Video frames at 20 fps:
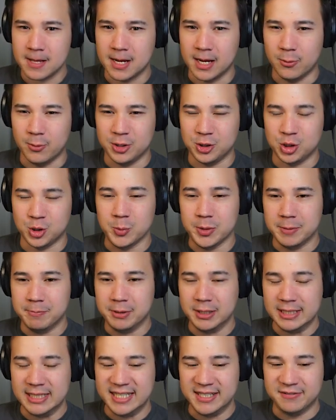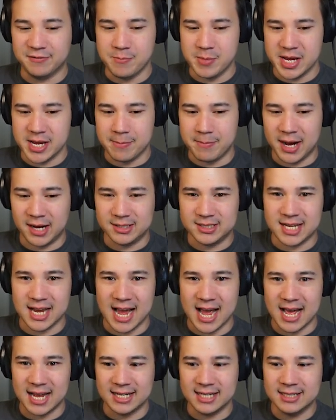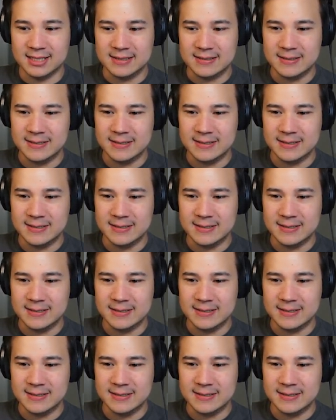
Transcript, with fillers: I wish you would believe me about Dad.